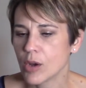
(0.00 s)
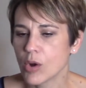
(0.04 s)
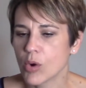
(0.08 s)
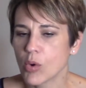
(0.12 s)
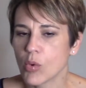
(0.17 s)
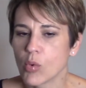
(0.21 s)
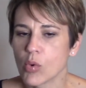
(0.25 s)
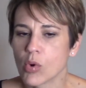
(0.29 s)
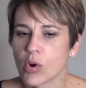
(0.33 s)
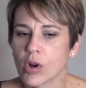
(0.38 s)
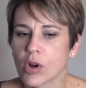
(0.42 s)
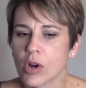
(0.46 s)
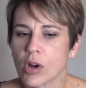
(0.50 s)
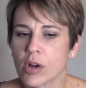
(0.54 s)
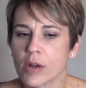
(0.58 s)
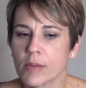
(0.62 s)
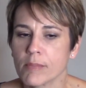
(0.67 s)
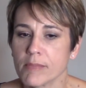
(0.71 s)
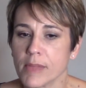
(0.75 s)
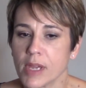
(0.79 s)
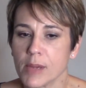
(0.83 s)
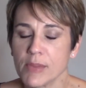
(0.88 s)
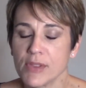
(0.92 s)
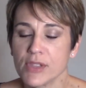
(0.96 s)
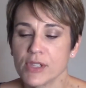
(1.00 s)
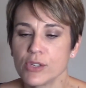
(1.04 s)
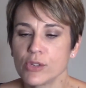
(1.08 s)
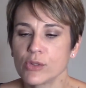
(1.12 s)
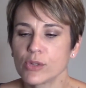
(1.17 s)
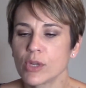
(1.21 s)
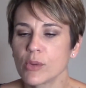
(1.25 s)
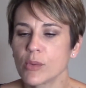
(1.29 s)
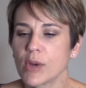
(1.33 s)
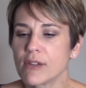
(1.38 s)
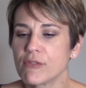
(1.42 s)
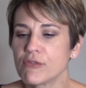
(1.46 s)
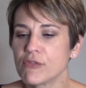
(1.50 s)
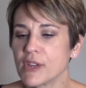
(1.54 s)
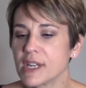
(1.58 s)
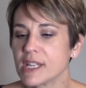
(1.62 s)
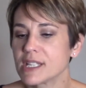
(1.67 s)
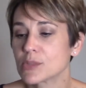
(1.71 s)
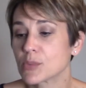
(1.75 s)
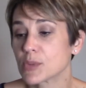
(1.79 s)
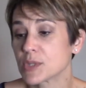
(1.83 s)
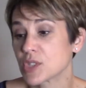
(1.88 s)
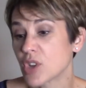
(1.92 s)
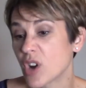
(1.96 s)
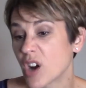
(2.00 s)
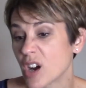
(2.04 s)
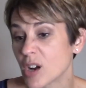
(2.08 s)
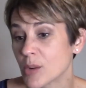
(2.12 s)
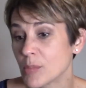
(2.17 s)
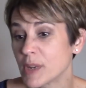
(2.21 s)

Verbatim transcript: or maybe the newlywed phase was hard